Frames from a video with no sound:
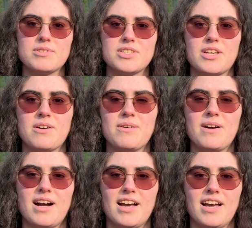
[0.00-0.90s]
So
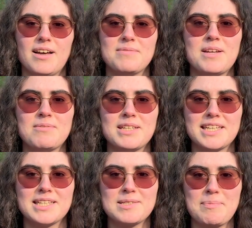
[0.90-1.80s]
they
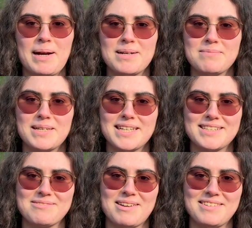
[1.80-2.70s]
really inspired me
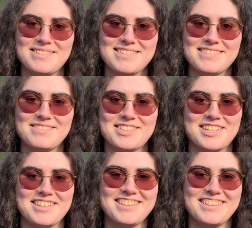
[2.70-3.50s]
as well, for sure.